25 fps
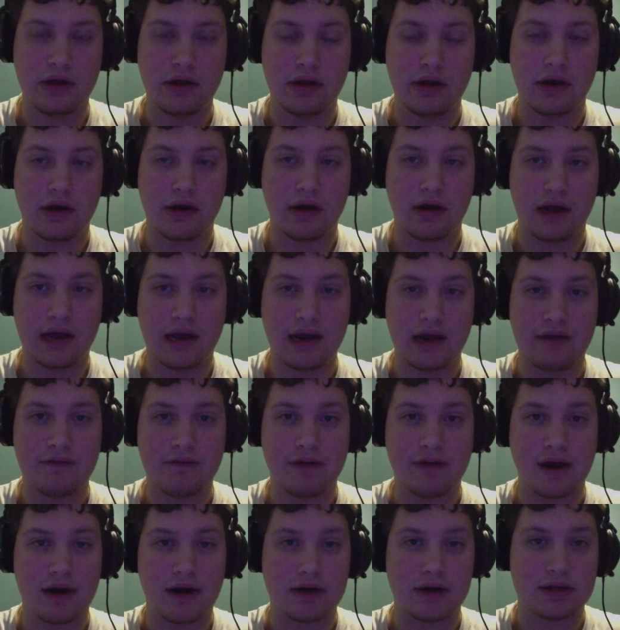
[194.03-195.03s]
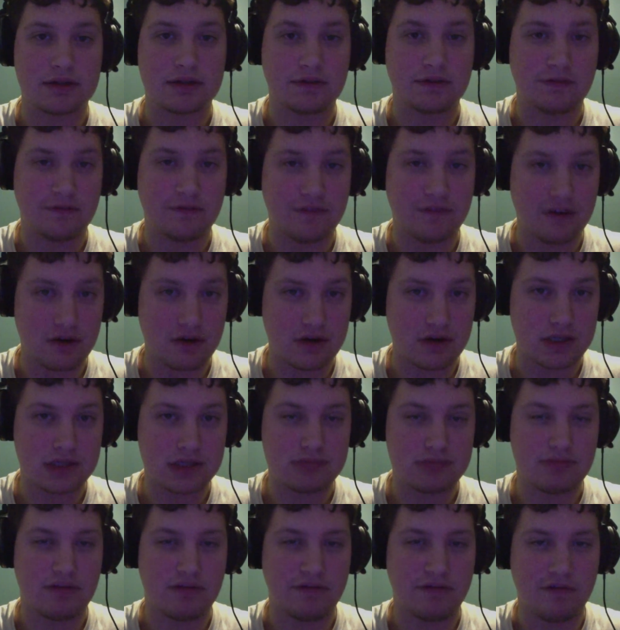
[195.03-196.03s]
your antivirus first
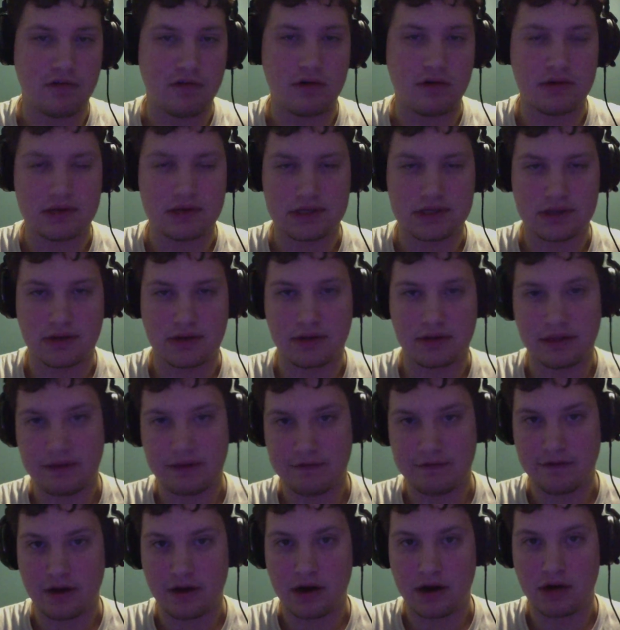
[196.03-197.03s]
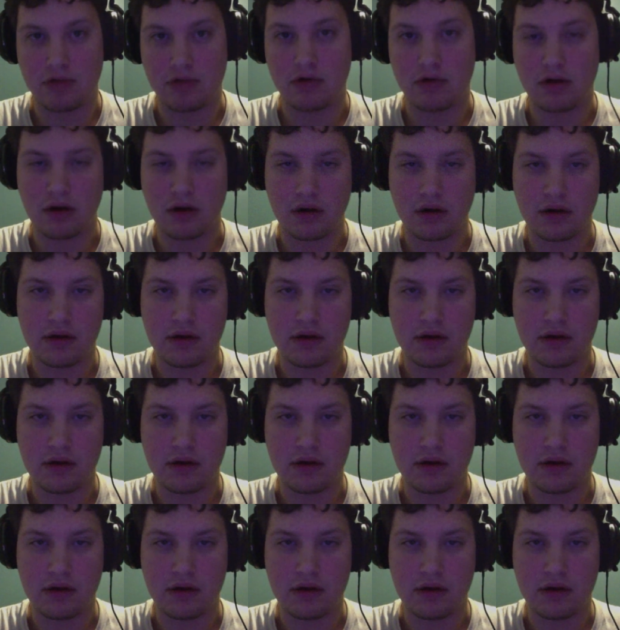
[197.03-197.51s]
before installing the firewall.